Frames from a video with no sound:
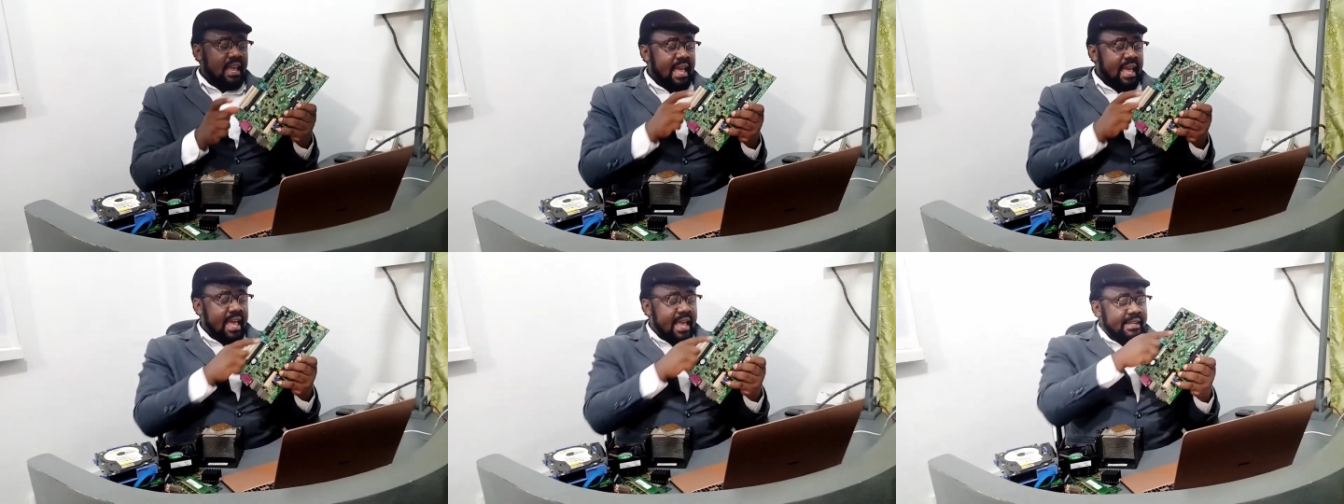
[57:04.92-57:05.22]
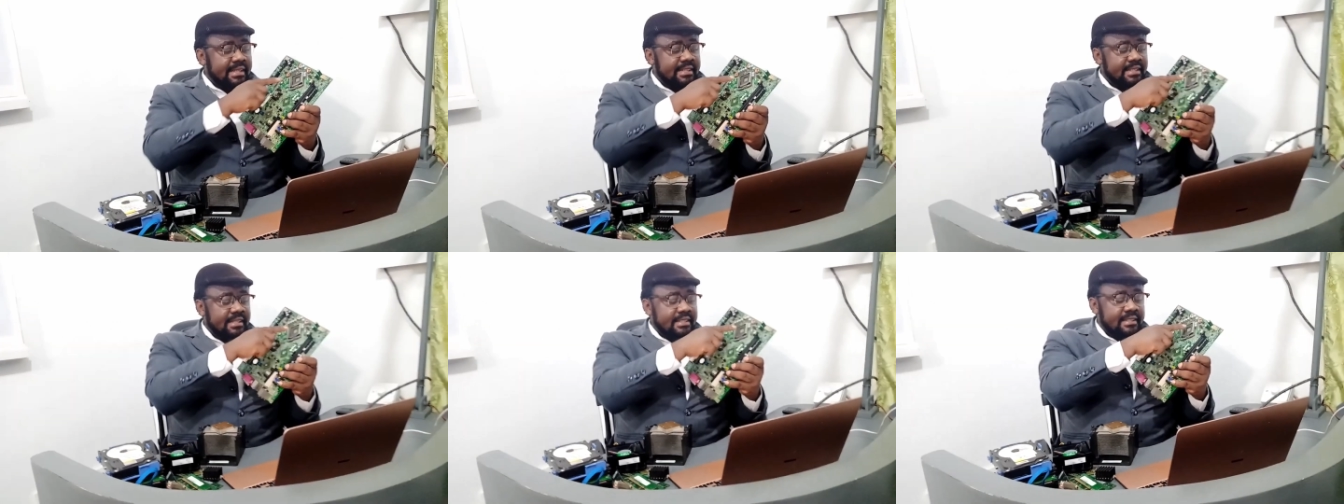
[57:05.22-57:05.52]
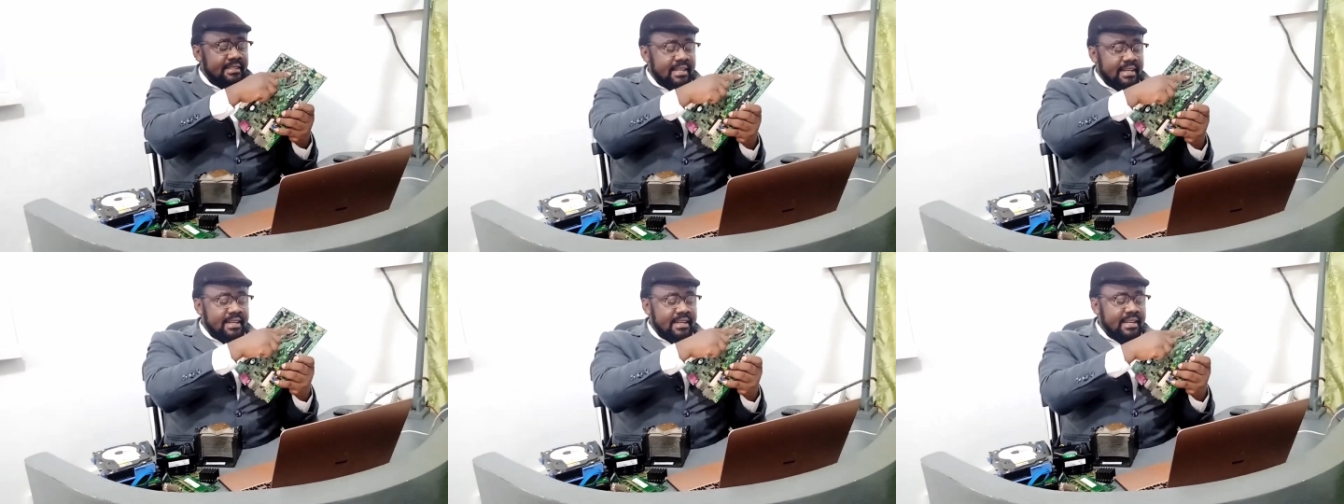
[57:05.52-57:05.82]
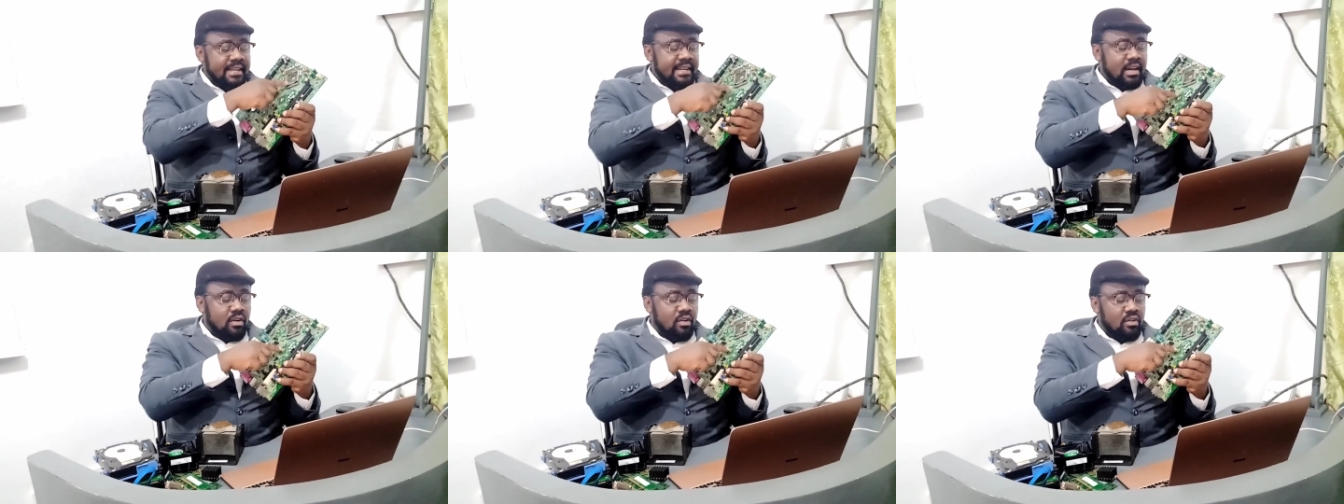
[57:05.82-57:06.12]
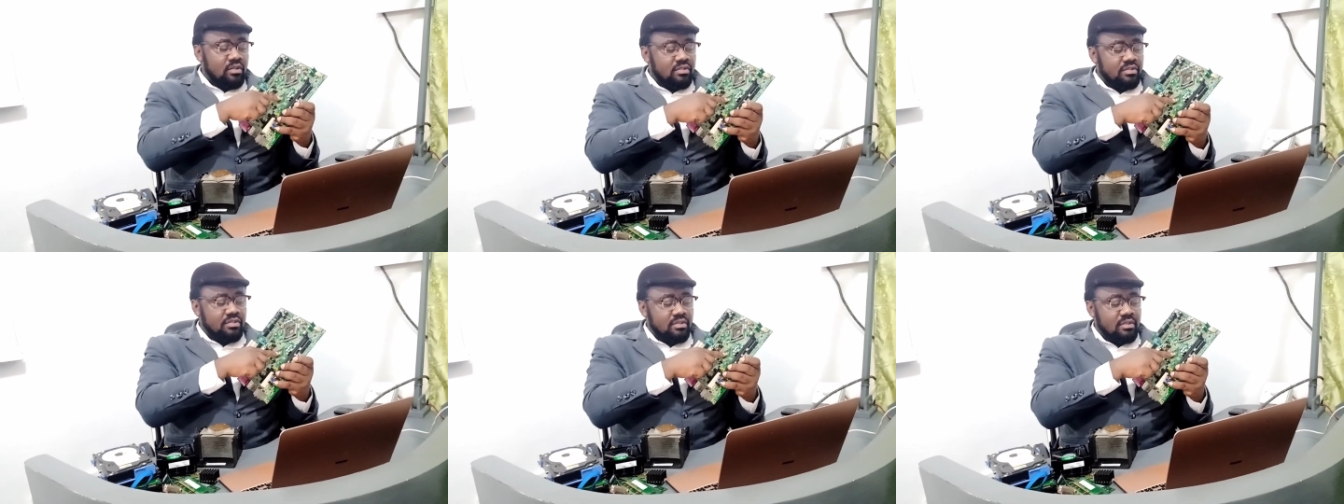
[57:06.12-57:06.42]
and they need a
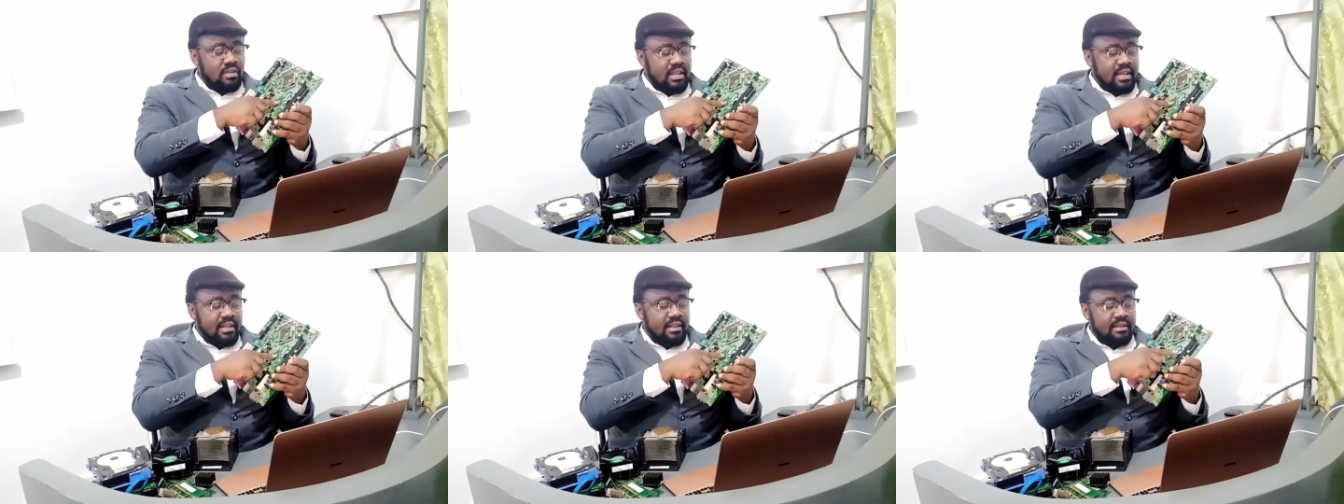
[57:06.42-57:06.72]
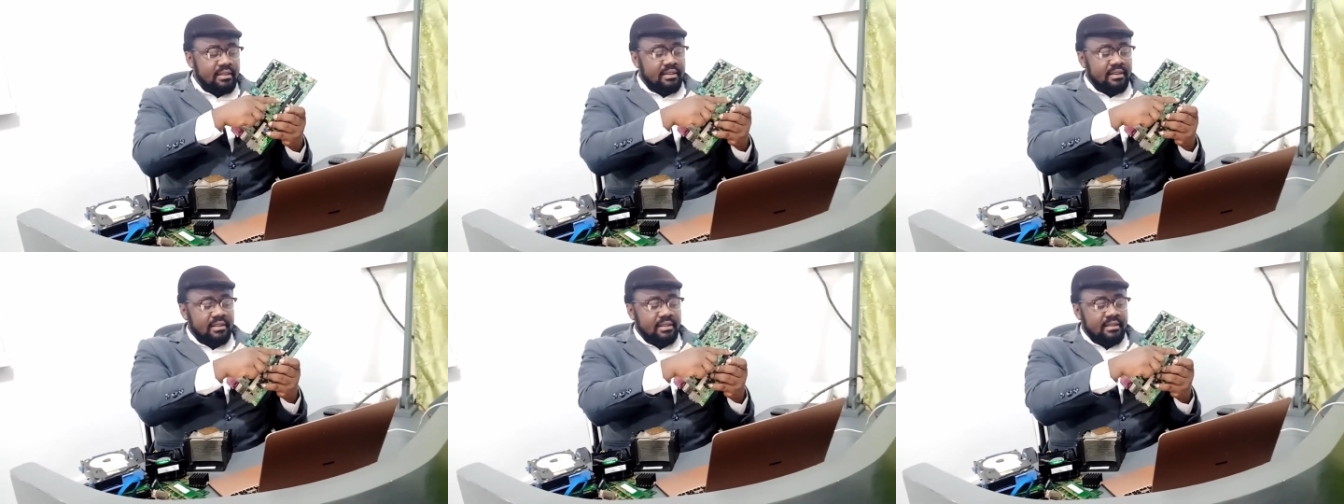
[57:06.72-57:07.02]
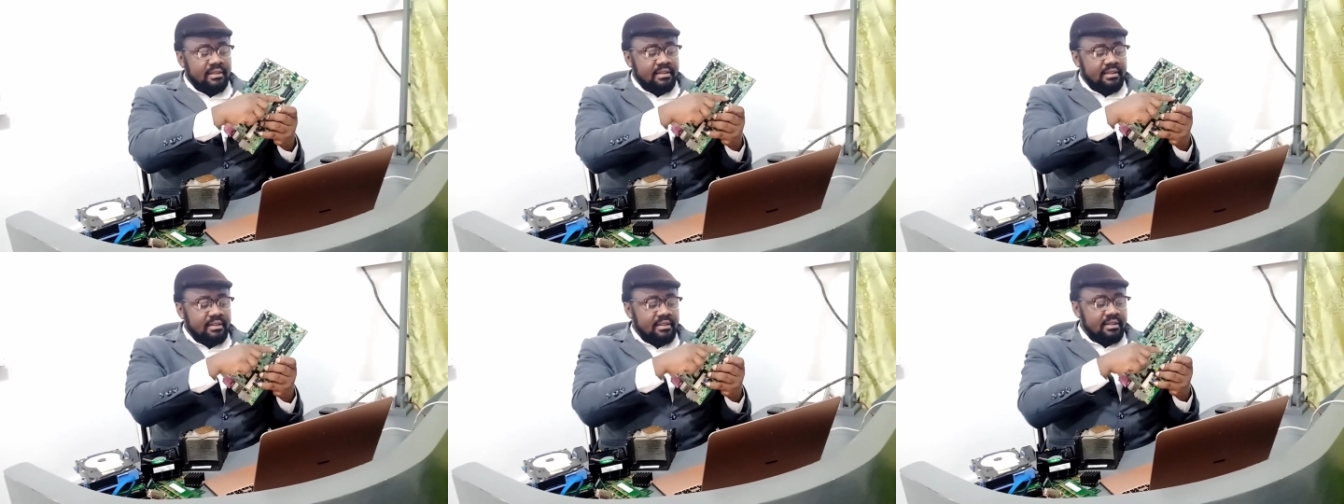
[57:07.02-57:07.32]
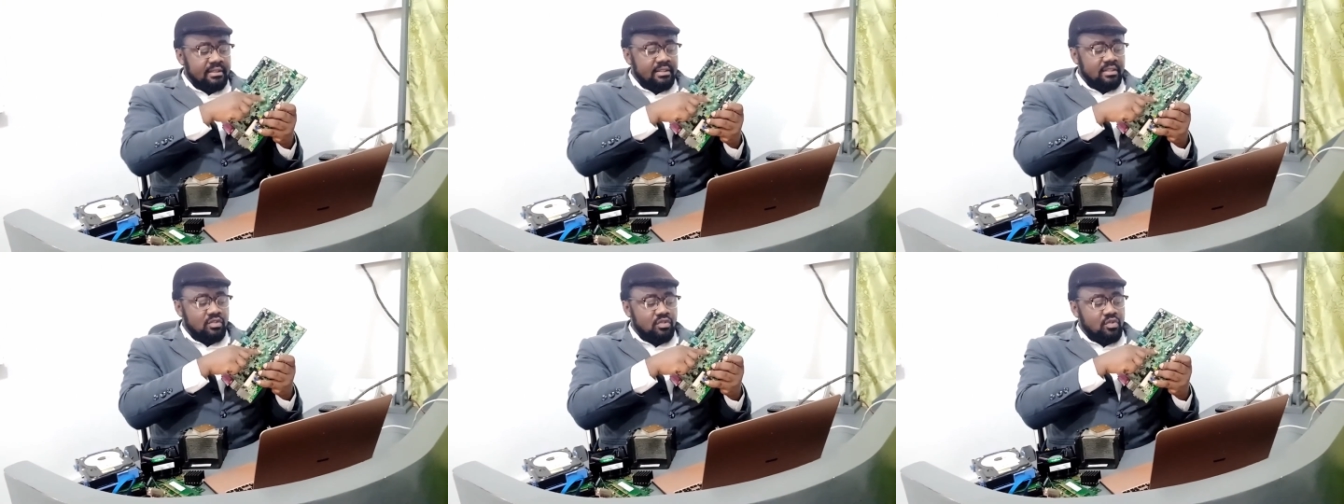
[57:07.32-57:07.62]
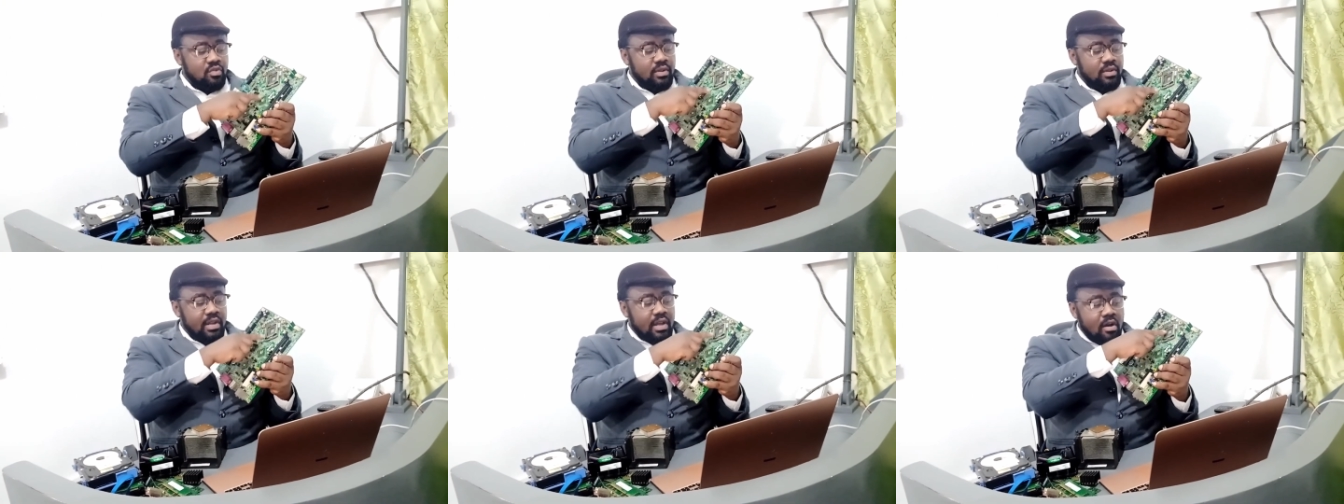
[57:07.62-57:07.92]
controller.
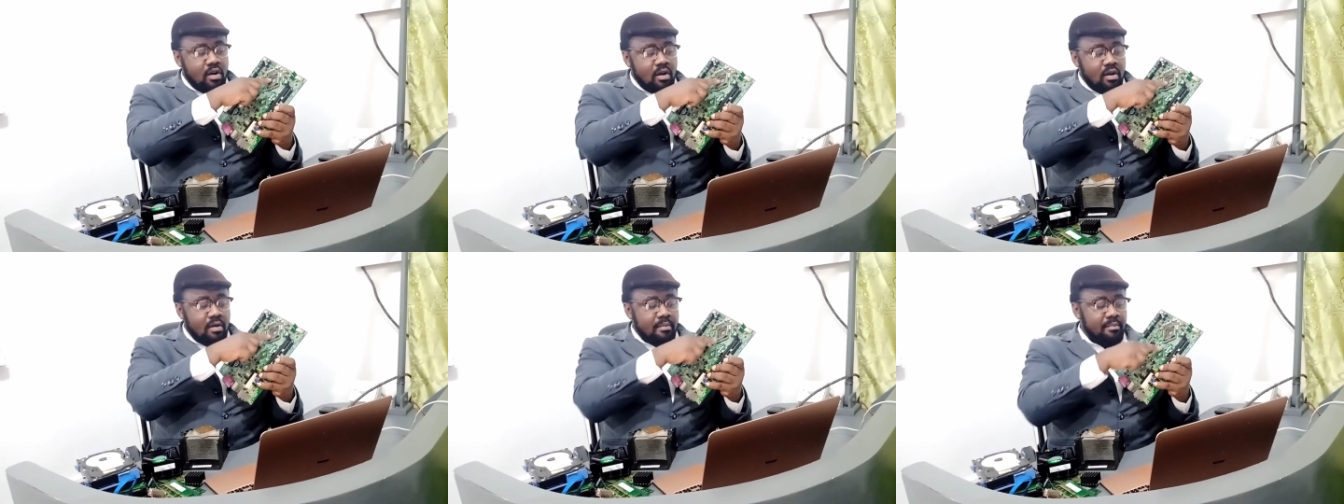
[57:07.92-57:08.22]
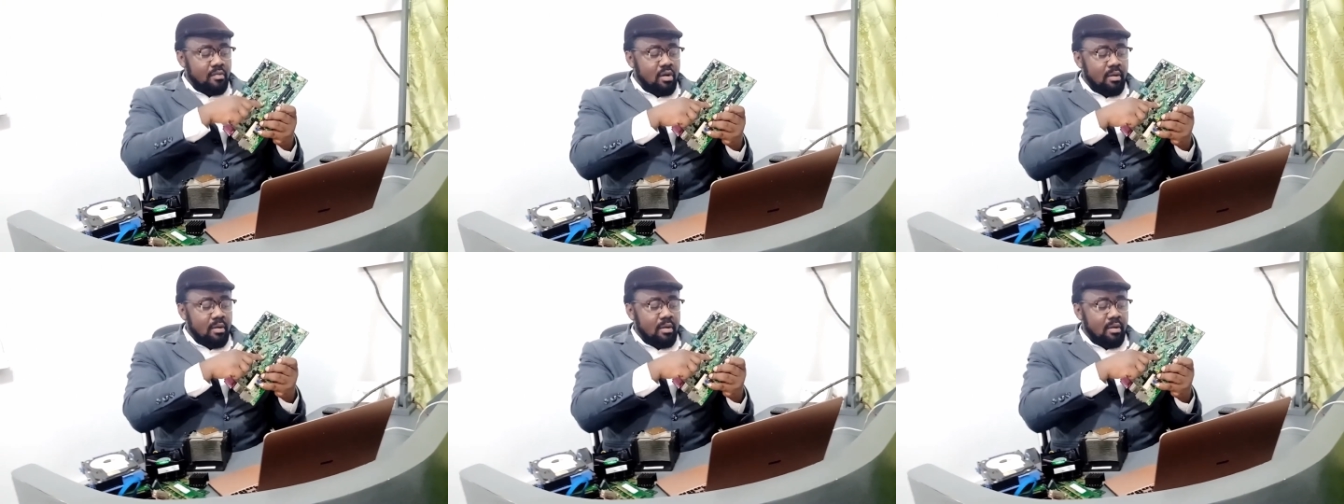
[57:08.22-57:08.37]
So they all